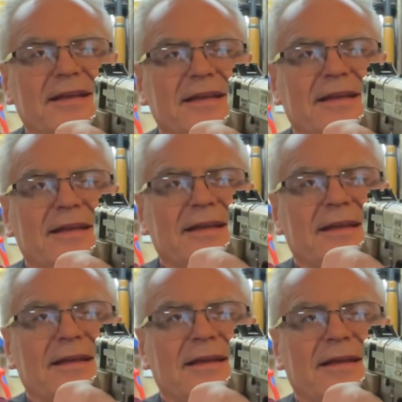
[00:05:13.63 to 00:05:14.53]

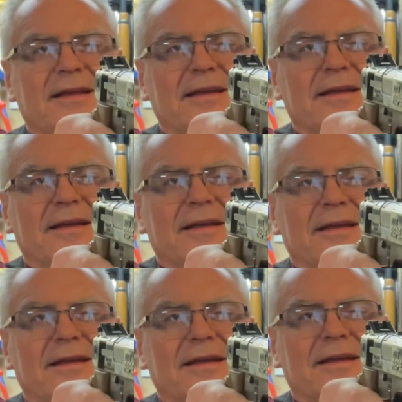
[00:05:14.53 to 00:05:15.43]

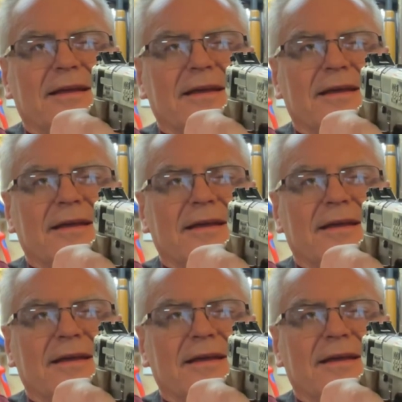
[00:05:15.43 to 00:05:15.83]
(no one is talking)